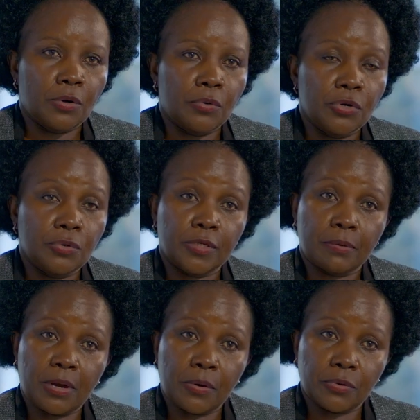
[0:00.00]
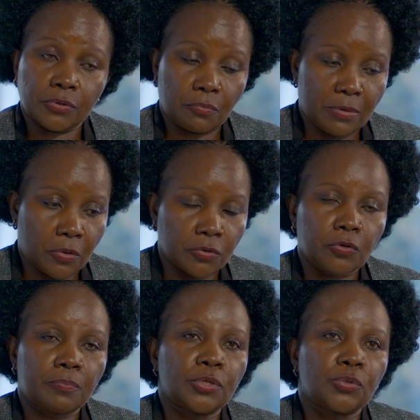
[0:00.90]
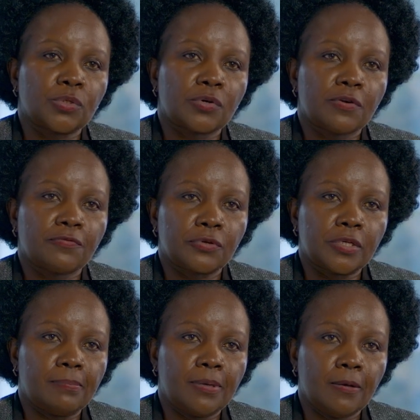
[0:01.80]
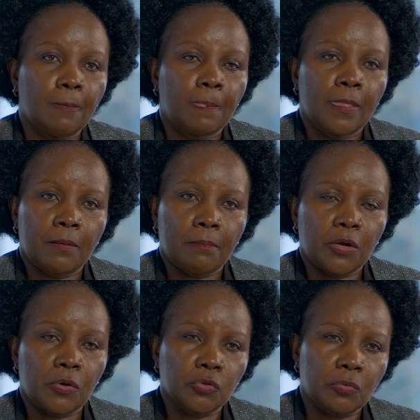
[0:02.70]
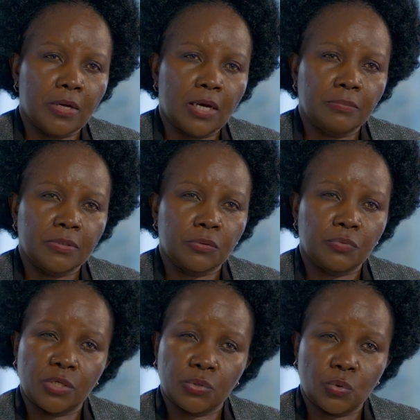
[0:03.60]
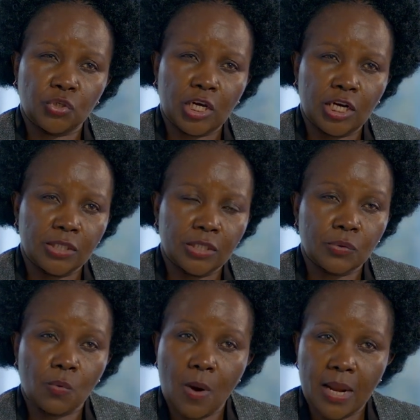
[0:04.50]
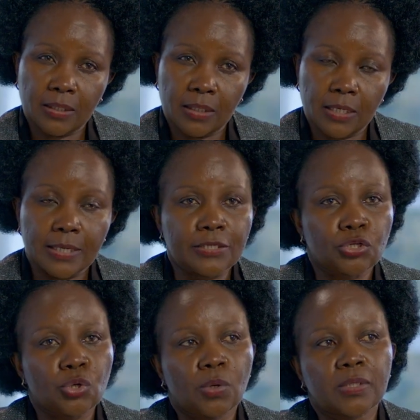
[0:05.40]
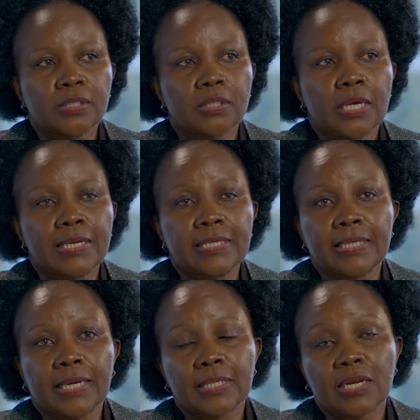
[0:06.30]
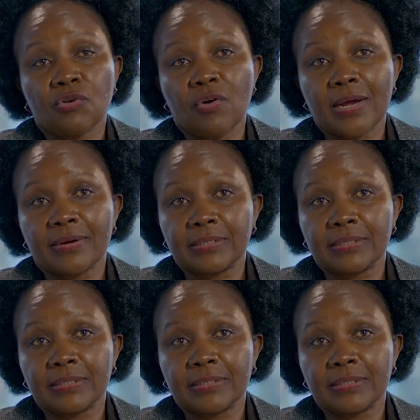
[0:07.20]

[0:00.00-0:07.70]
We're only using microscopy to screen for TB. Microscopy comes with its own challenges. One, it does not detect drug